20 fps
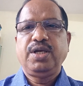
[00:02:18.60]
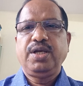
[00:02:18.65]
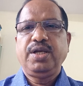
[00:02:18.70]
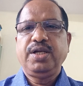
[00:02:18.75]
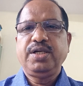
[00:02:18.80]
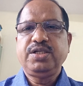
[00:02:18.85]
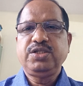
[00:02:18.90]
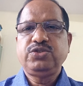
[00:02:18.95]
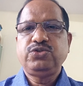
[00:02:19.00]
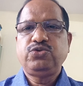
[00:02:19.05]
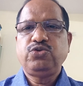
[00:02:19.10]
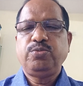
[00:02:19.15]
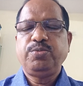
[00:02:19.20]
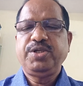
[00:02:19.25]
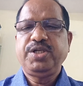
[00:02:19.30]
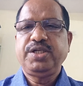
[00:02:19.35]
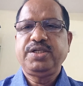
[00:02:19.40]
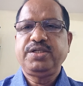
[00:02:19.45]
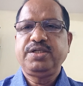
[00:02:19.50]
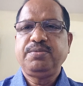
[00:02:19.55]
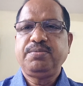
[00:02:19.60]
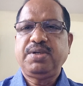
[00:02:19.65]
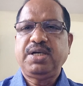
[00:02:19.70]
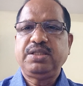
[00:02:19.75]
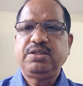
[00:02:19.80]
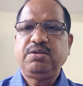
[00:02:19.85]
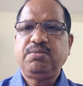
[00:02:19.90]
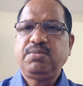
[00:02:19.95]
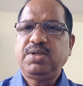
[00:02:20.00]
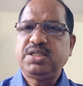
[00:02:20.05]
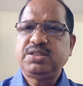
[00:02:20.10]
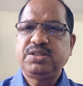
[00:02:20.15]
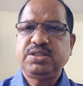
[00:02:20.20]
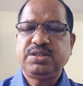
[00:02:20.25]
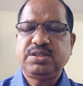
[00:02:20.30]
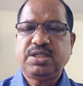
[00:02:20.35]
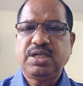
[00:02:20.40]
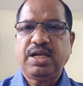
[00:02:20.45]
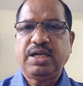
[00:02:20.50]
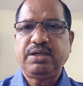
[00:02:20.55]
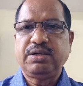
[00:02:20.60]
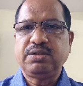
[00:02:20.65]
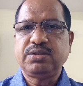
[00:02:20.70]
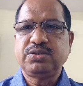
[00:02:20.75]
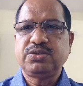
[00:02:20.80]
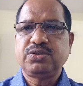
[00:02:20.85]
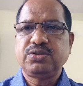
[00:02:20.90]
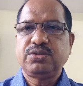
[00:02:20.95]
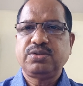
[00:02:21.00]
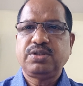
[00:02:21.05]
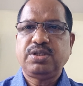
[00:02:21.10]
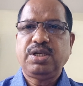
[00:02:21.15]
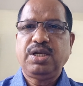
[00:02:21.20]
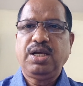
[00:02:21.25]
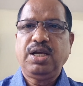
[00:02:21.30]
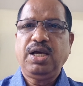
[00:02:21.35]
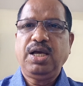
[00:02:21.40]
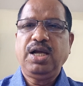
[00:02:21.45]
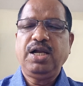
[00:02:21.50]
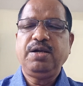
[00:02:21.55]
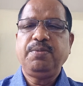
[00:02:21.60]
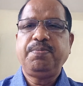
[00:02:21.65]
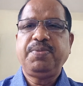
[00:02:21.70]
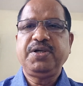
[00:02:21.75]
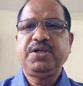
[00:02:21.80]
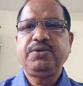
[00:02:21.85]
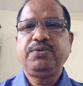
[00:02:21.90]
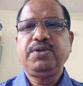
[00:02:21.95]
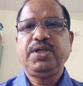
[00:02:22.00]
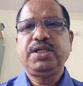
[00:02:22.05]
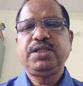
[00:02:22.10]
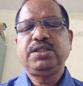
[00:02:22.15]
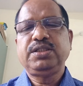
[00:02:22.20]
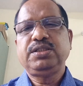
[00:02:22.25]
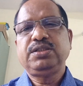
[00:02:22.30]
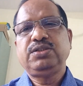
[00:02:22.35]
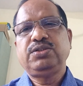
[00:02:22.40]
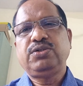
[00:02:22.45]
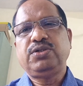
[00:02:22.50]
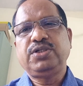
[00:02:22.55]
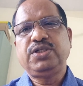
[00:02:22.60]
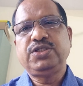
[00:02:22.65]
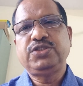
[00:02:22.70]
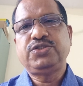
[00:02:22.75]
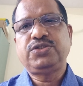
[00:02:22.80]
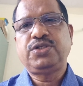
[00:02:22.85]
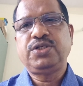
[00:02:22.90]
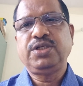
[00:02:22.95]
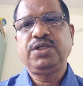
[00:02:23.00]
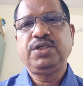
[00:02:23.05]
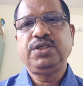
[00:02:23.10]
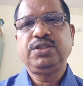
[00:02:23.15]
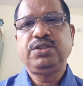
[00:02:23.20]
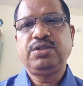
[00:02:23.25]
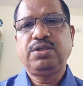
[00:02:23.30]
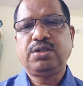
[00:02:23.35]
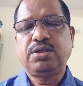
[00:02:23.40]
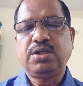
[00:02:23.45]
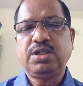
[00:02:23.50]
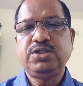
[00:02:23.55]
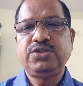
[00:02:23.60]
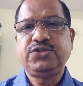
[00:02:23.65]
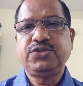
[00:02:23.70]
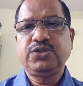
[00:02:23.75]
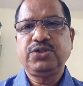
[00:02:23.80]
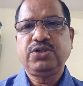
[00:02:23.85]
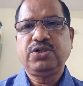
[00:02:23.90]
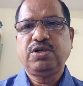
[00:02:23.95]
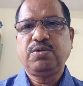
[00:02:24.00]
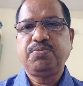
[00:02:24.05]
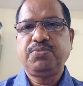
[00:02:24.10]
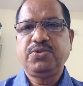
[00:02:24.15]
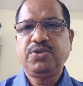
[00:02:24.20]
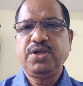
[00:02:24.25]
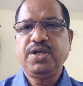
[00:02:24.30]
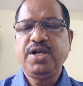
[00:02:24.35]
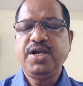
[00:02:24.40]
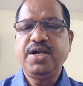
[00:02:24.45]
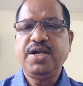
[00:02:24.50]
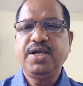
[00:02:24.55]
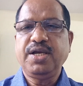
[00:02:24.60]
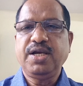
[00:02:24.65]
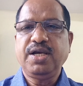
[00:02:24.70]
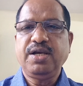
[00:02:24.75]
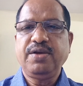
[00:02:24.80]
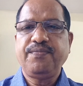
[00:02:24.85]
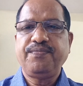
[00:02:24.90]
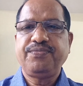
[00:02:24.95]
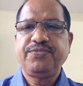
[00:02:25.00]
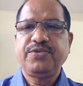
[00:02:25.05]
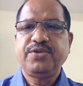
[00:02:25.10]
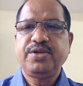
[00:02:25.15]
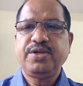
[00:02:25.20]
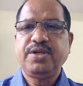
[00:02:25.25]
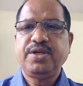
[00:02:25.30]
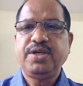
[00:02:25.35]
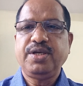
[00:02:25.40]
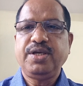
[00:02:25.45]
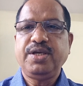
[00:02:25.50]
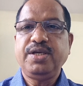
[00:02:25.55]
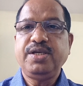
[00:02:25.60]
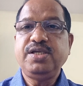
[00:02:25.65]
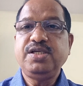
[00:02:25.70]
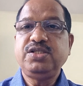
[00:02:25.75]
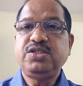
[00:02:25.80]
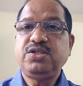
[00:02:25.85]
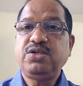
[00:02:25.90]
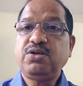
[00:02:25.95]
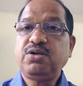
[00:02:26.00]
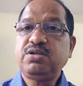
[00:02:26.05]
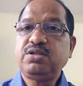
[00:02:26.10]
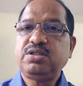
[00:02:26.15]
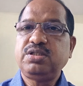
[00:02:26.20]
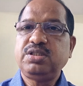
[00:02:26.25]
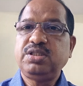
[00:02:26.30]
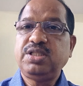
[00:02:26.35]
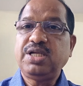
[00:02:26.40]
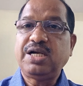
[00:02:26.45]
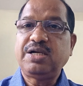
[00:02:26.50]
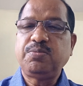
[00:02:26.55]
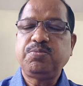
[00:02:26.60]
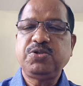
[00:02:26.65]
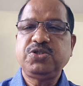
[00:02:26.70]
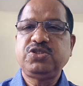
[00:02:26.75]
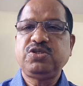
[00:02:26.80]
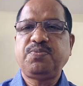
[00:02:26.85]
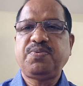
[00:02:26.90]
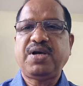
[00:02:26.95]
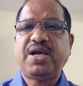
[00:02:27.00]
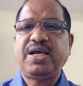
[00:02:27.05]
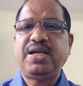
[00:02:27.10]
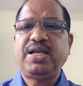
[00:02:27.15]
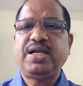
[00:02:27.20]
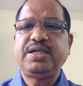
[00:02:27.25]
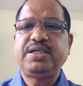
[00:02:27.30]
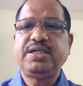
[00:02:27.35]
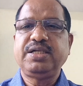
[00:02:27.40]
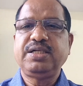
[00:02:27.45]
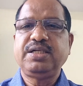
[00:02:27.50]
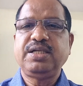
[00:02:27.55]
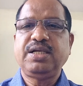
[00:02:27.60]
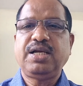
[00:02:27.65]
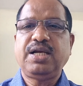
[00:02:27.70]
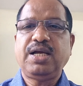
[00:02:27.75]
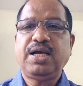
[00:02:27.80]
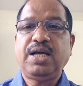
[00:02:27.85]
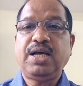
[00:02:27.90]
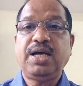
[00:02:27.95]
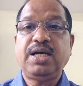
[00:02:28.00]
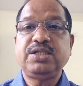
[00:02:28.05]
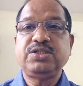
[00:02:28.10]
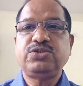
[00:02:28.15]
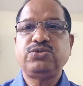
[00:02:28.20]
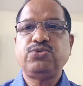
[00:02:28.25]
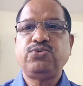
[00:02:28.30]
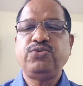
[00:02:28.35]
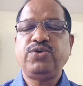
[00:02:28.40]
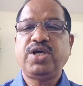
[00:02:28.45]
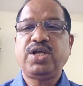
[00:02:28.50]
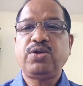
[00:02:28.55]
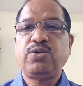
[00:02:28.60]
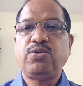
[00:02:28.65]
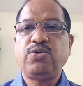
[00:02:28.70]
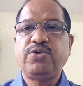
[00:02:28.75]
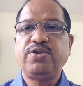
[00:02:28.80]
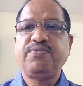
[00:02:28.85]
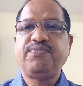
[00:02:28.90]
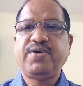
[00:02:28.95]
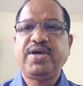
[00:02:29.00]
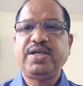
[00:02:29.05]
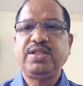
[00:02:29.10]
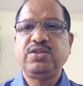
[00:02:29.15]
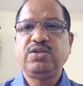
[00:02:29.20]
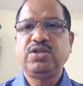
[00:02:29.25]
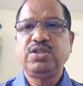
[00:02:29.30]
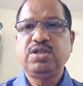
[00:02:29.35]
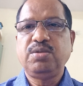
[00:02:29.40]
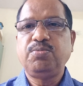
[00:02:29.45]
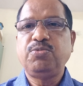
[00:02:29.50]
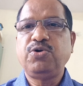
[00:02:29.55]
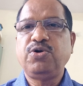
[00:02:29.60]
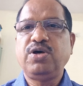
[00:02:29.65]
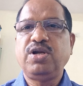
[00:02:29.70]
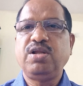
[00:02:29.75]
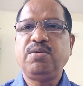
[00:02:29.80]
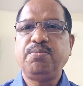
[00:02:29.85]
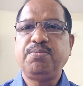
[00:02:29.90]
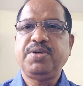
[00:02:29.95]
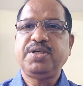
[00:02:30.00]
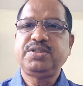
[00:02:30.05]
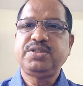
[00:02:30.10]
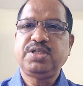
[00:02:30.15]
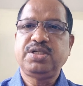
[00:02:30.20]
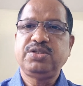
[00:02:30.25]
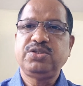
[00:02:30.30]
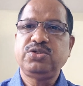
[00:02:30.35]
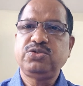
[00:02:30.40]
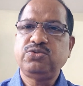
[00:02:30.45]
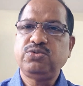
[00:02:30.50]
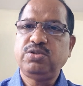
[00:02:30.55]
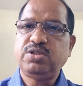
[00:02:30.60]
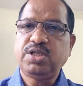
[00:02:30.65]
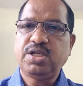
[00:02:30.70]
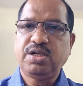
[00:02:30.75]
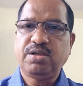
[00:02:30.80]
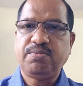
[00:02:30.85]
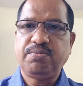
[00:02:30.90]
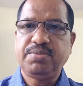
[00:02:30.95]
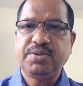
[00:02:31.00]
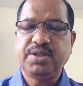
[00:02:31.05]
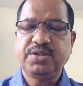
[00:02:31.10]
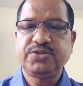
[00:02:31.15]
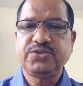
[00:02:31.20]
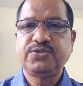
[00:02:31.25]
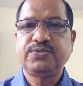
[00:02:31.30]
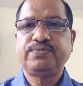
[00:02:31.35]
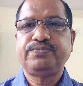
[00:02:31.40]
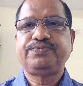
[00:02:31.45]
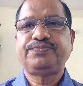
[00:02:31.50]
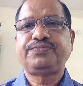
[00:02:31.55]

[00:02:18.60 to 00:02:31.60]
it is dominated by the Marxist writers, and particularly the history, the culture of the India is not that much of highlighted as we are glorifying the Mughal empires and the Sultan empires.